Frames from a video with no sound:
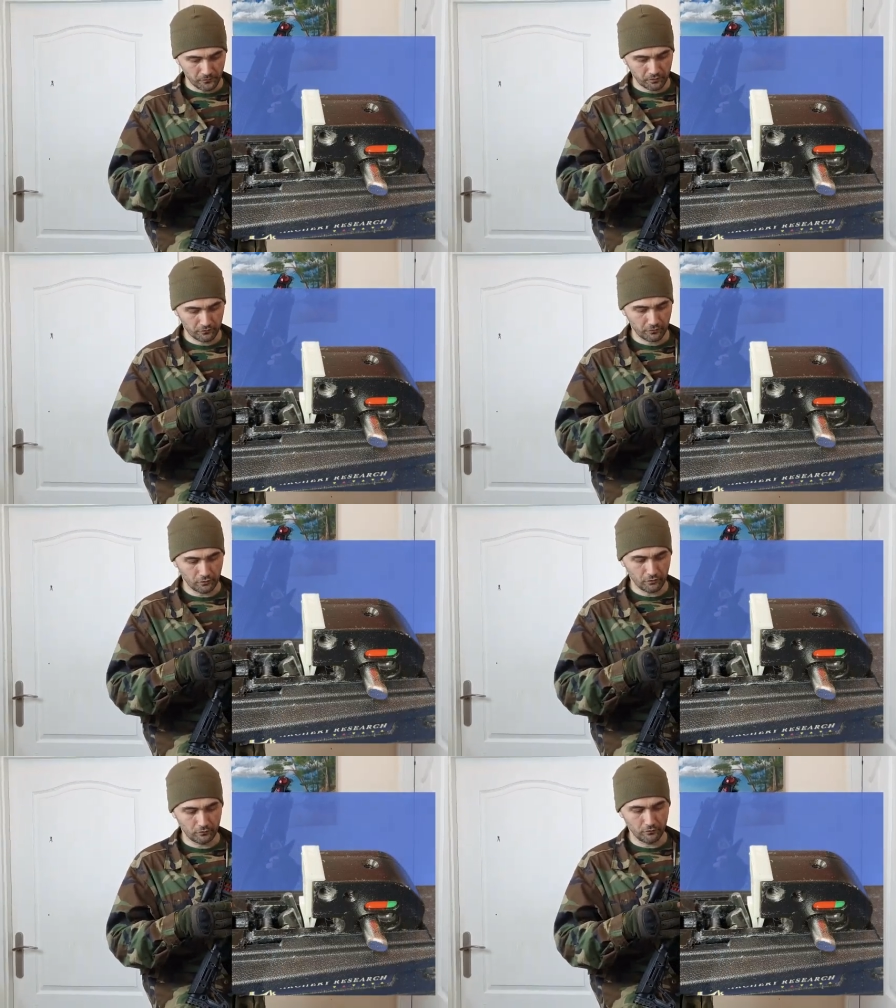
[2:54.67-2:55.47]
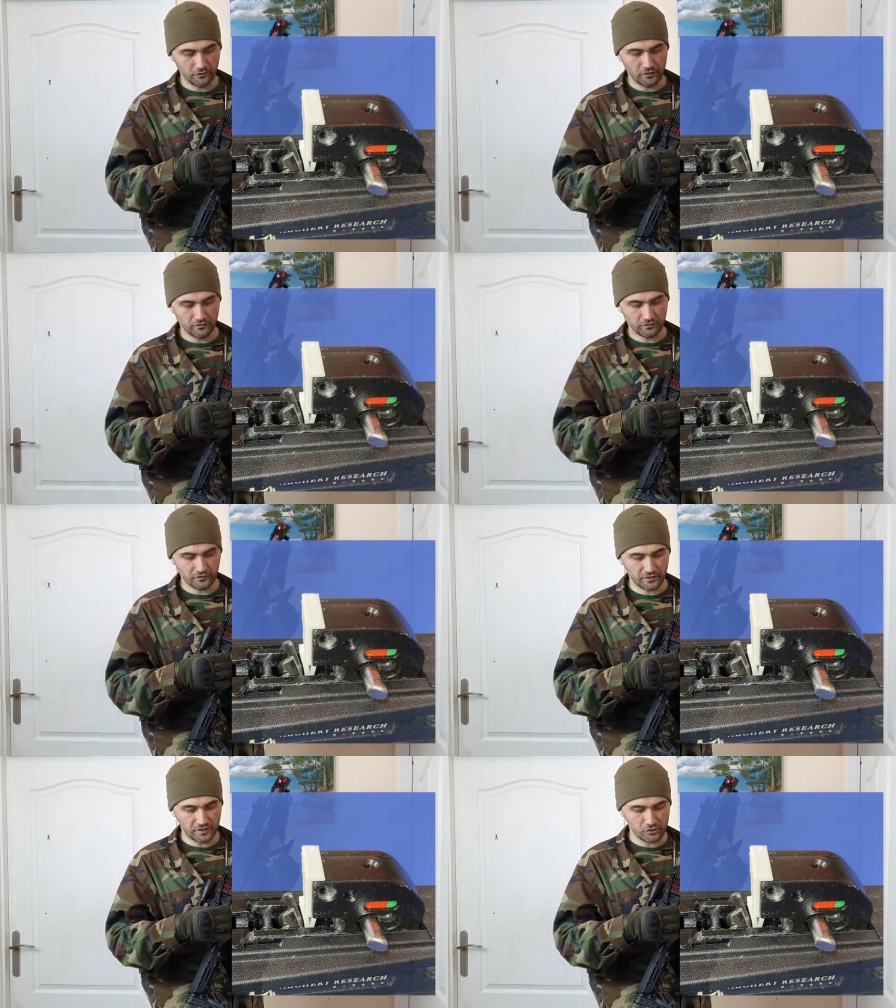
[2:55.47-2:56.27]
So this
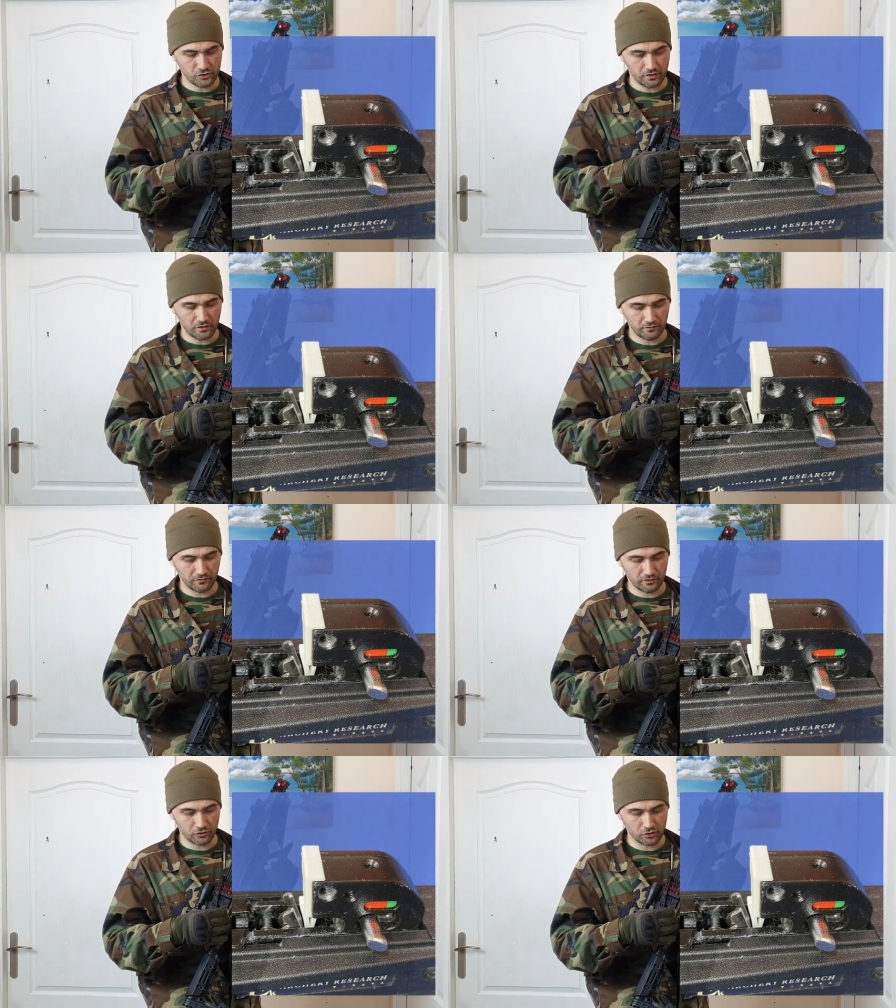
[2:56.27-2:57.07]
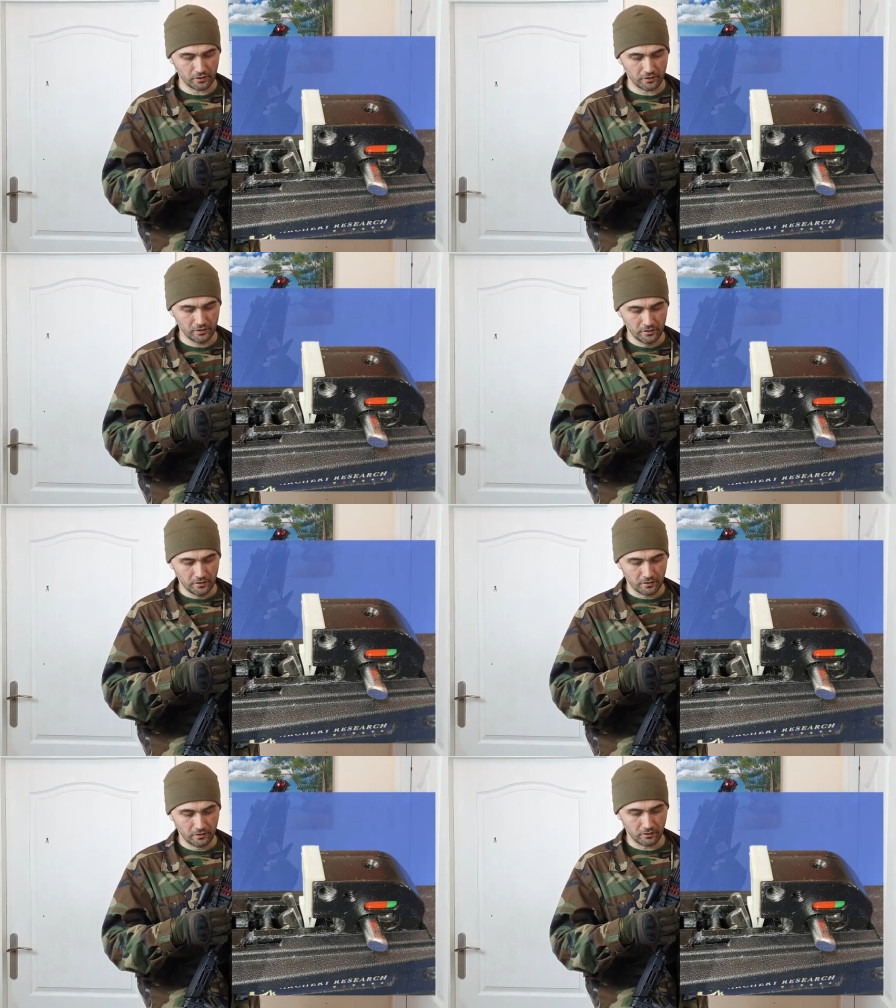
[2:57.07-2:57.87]
Sage is actually
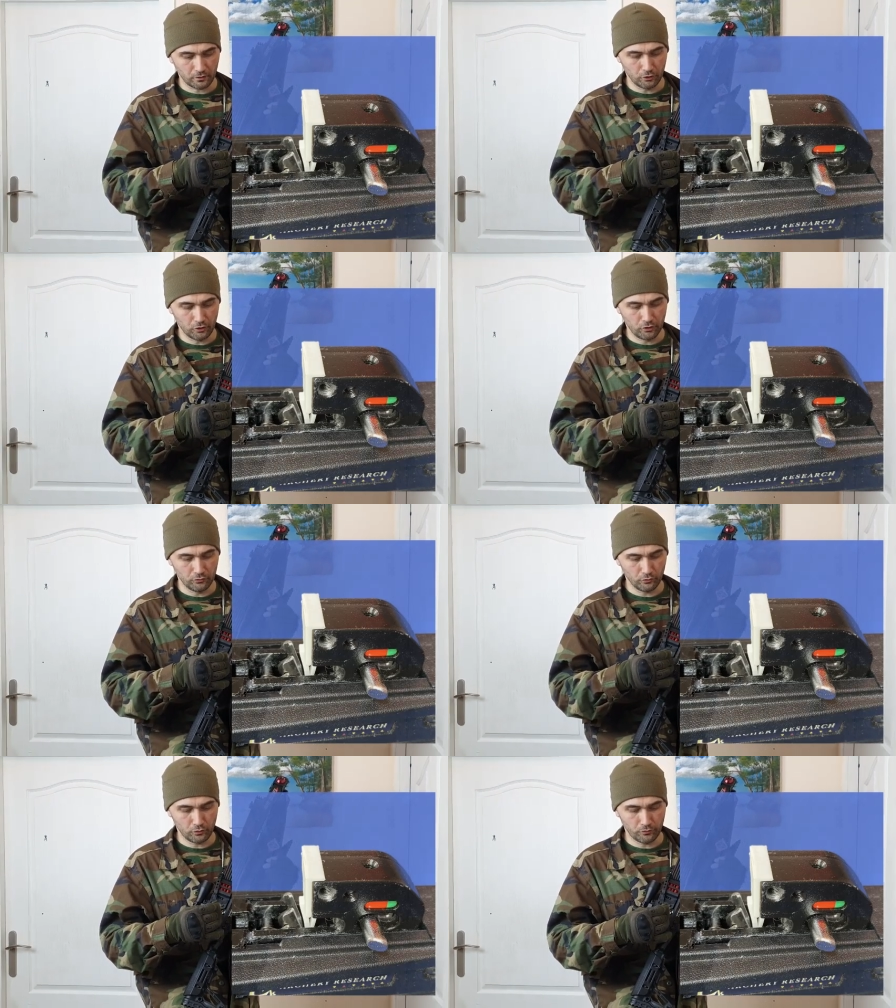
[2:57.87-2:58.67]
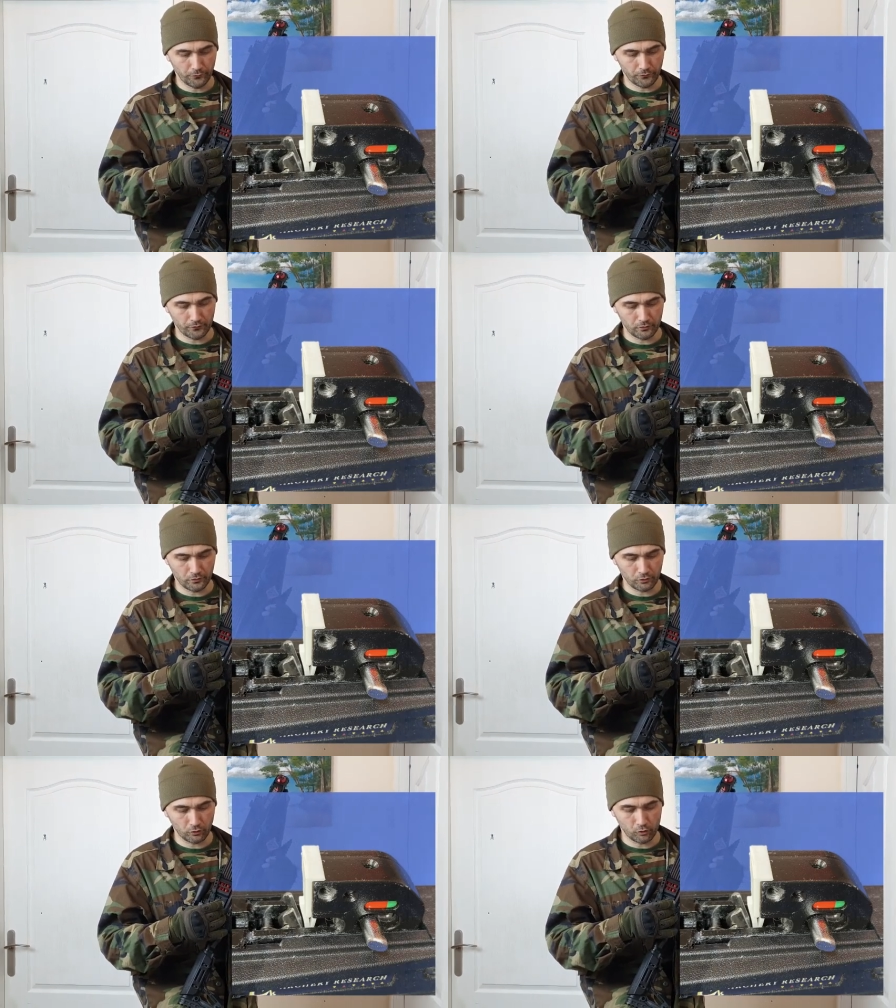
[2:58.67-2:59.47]
a clone of
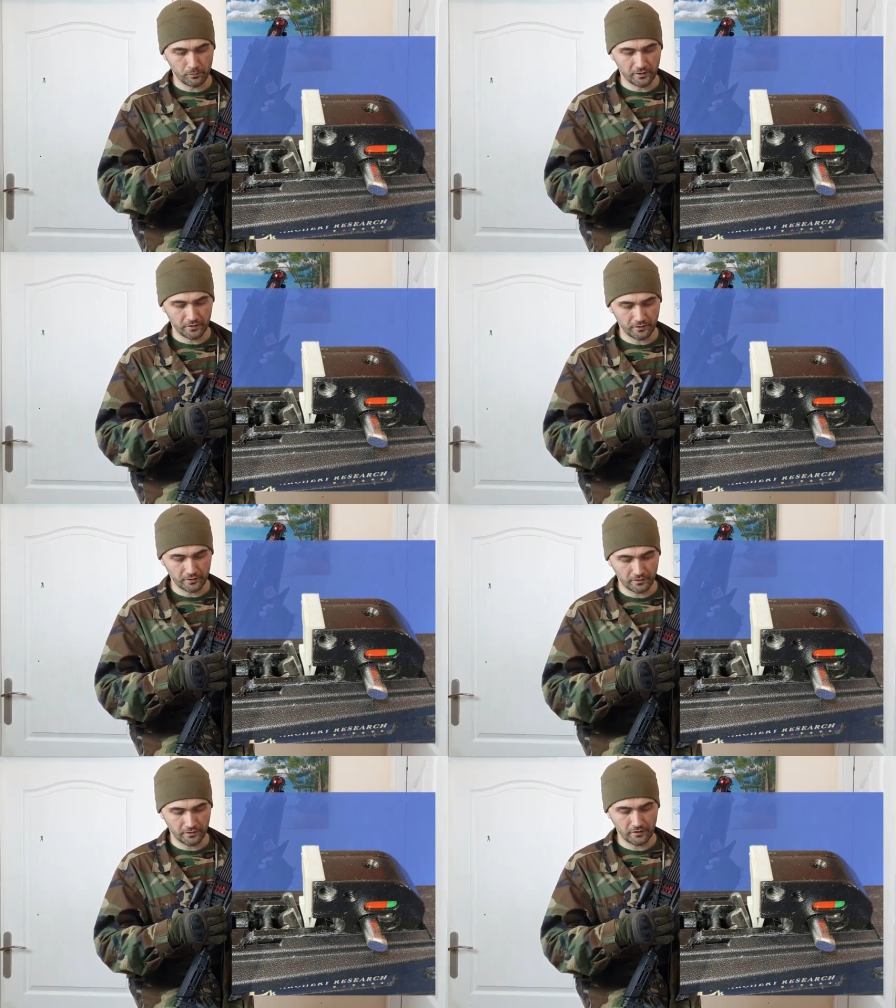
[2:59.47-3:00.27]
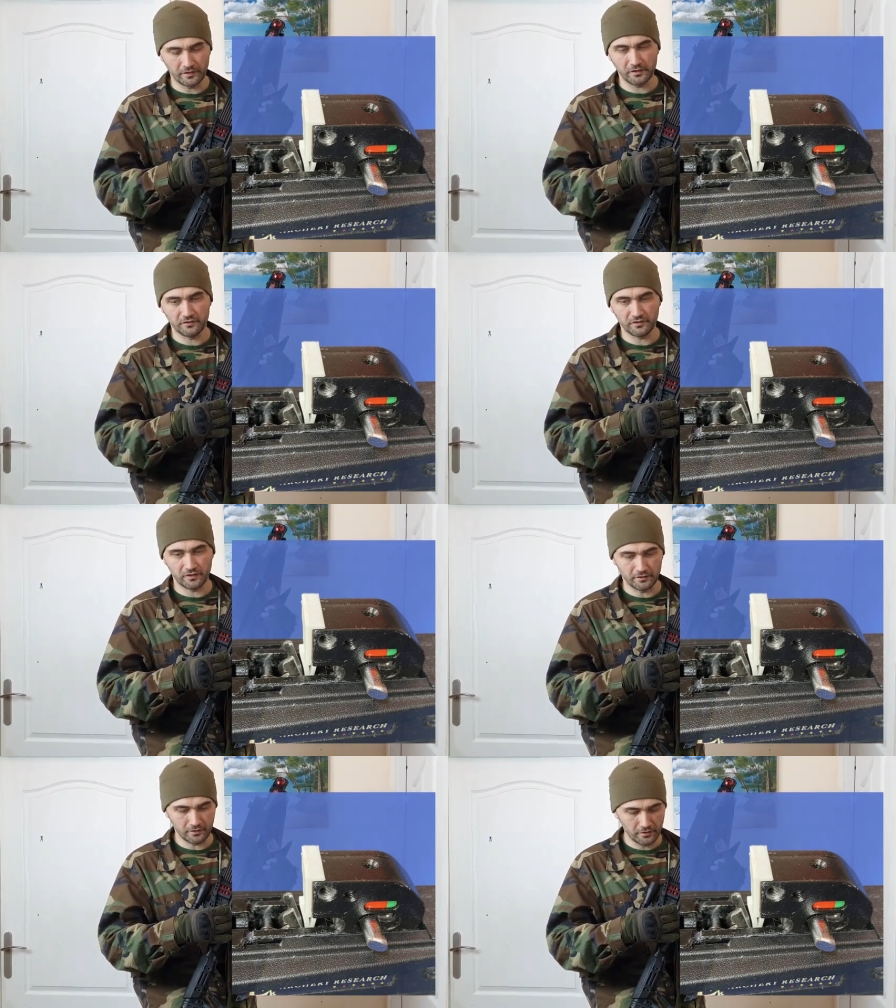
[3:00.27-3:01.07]
Cobra RX
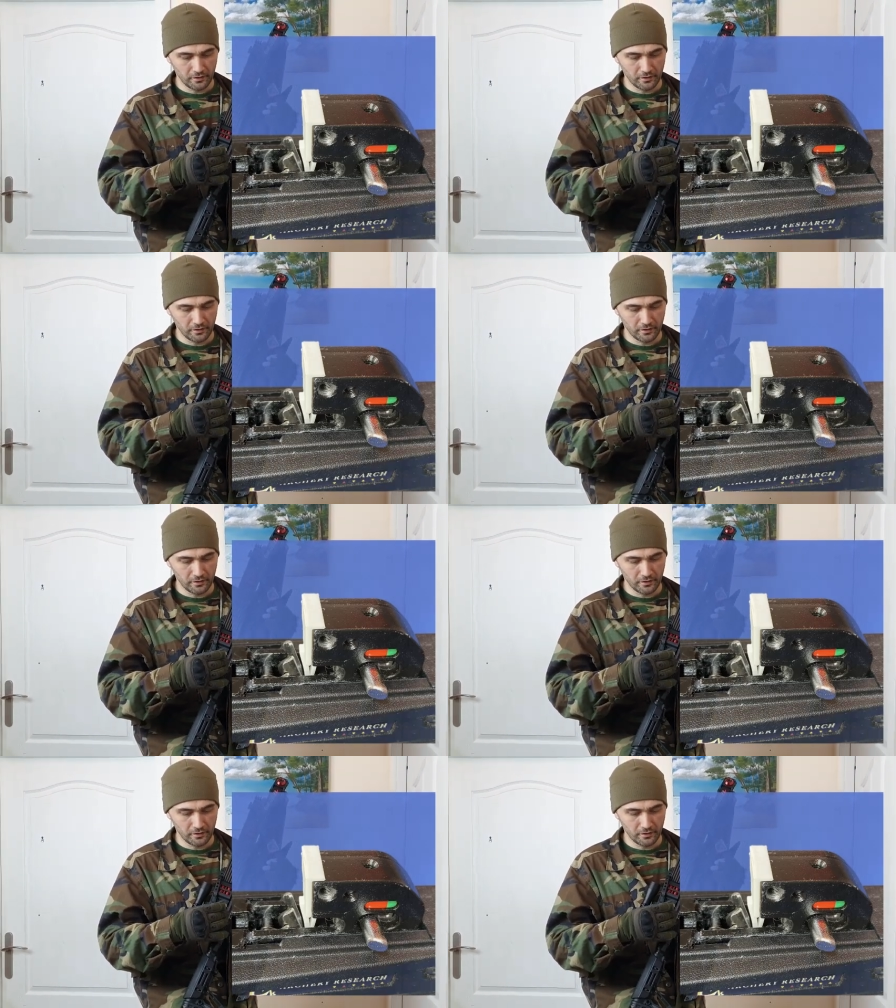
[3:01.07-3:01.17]
adder.